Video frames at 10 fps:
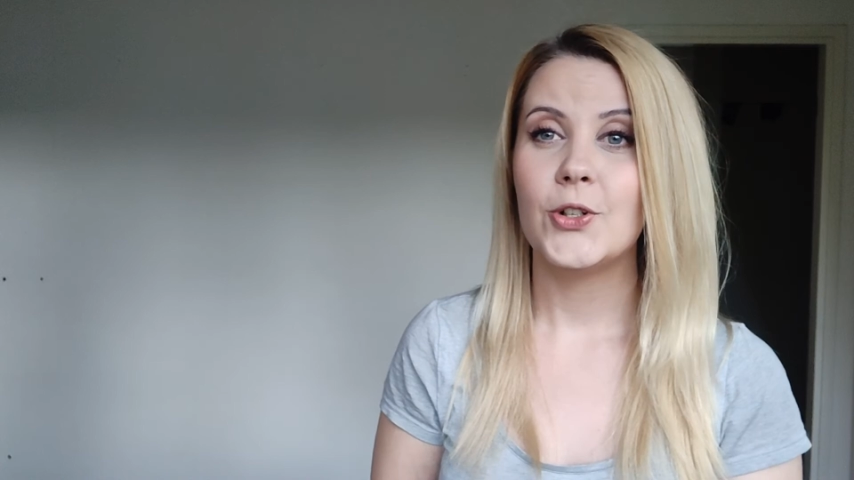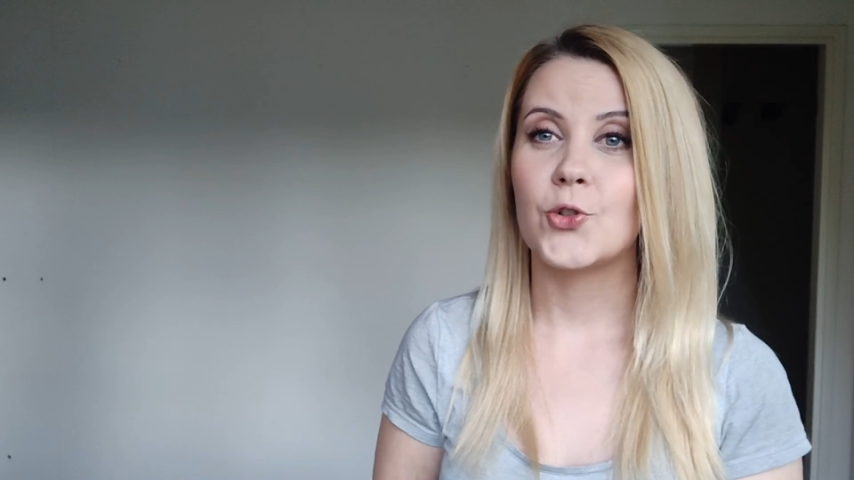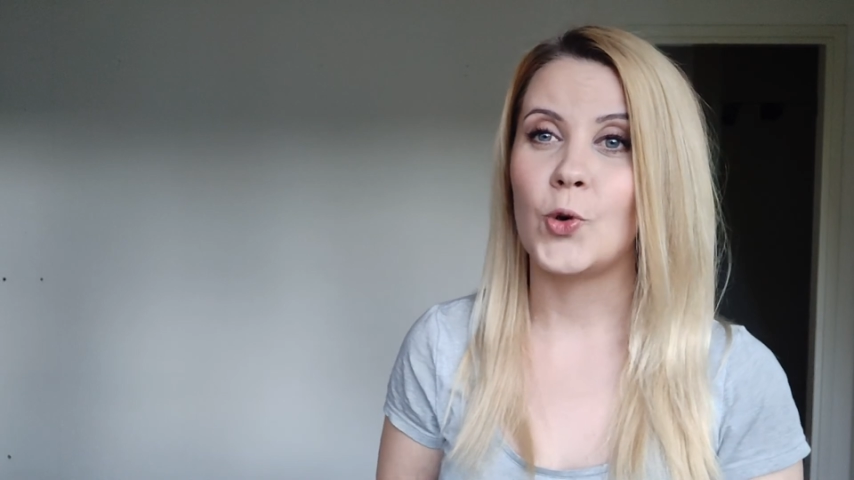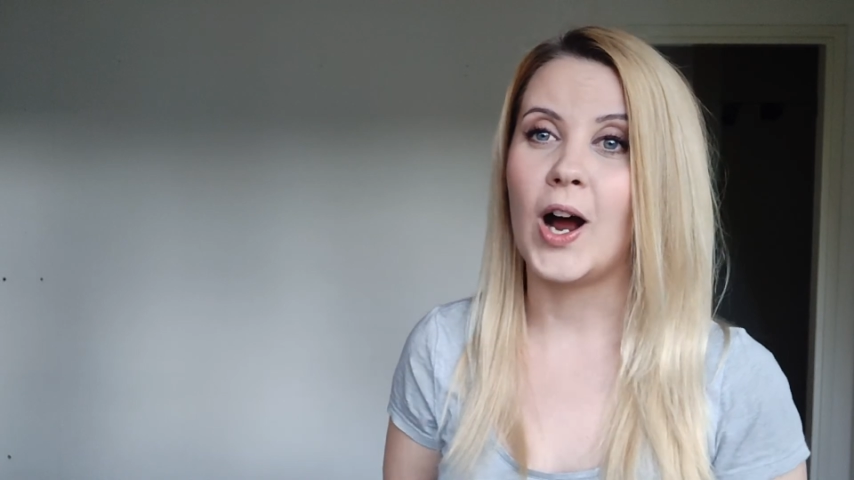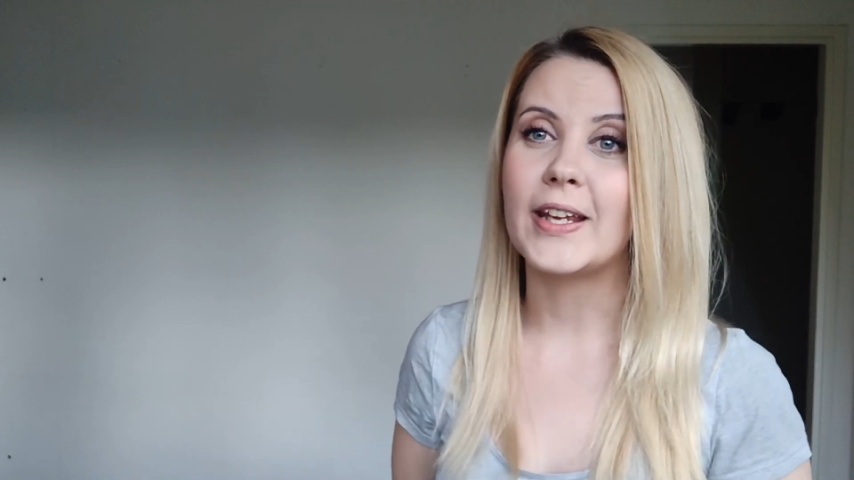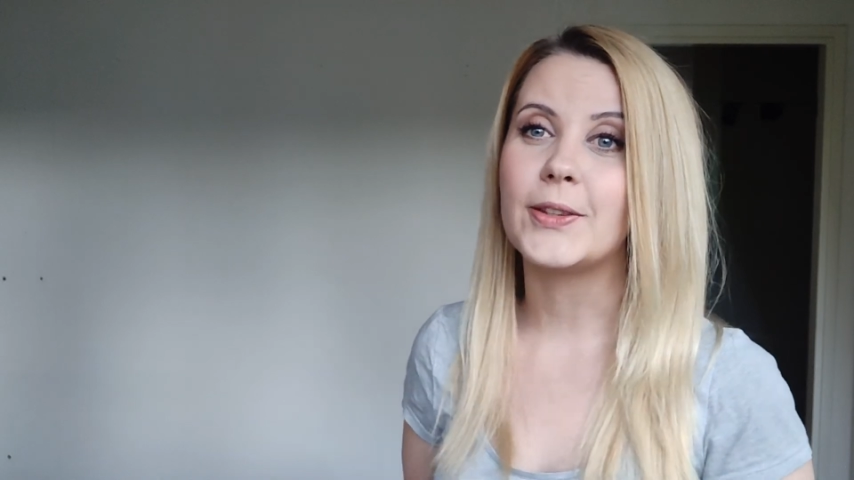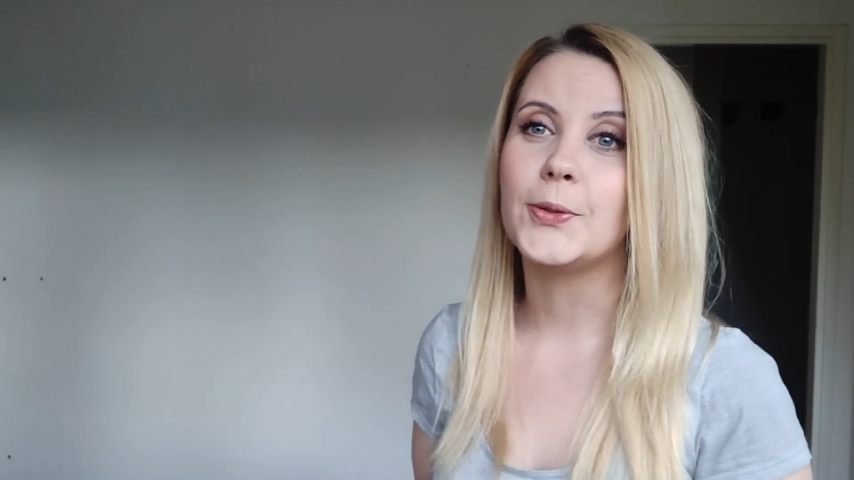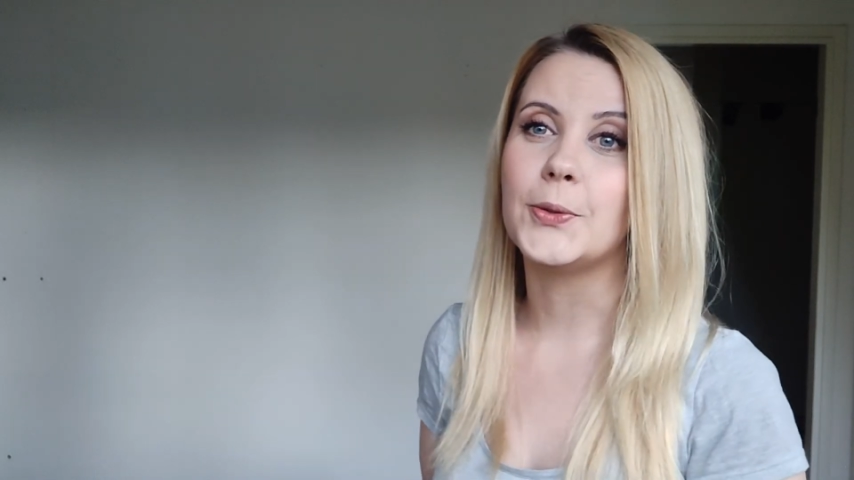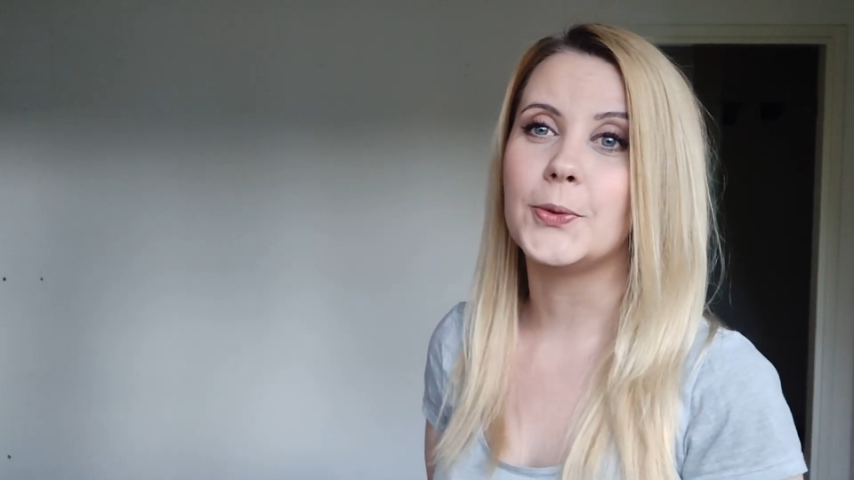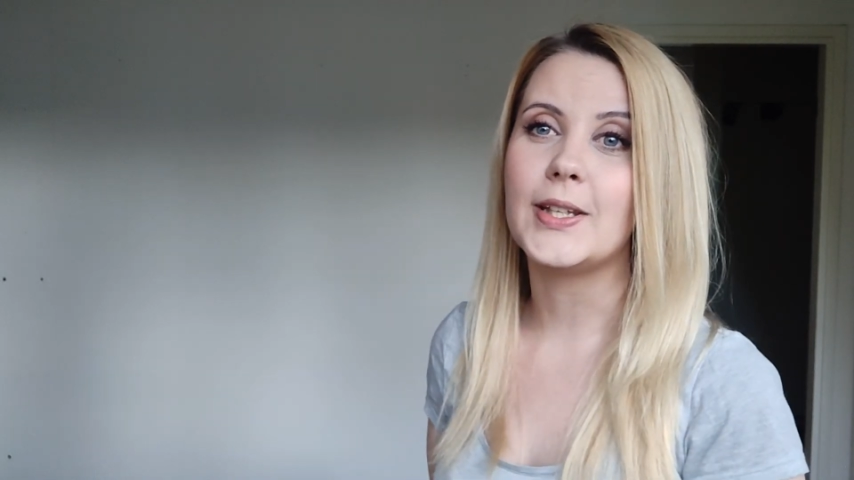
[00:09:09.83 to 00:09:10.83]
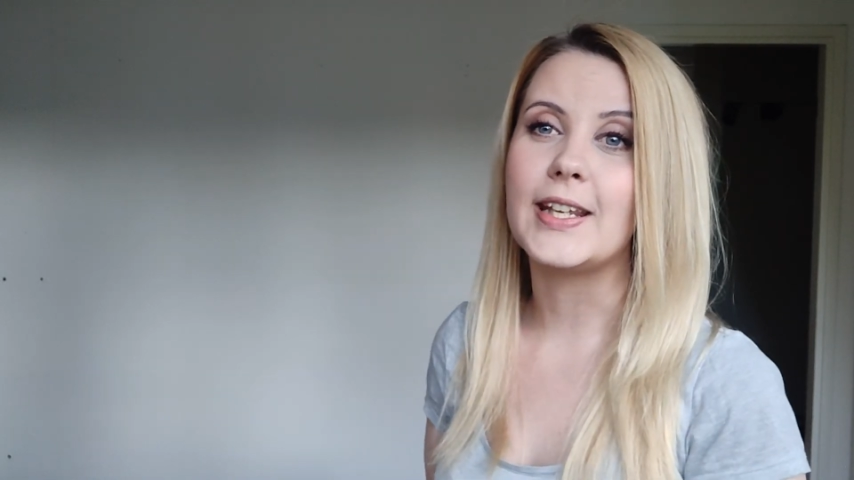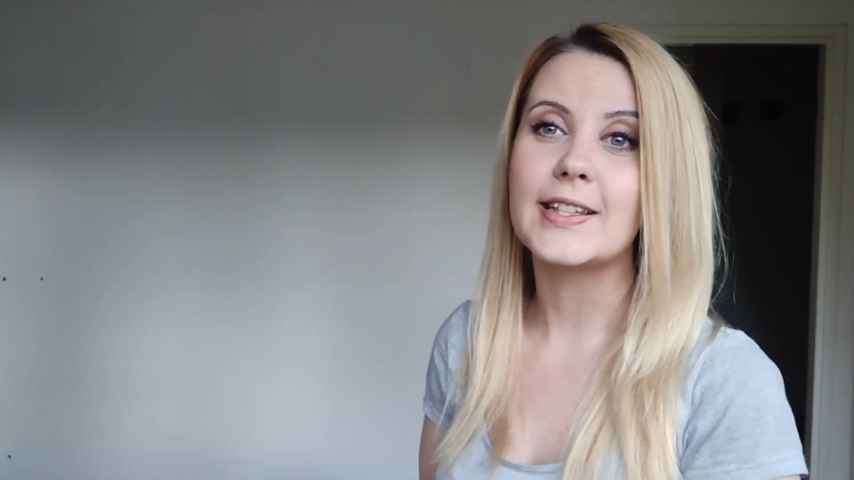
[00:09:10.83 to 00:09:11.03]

try to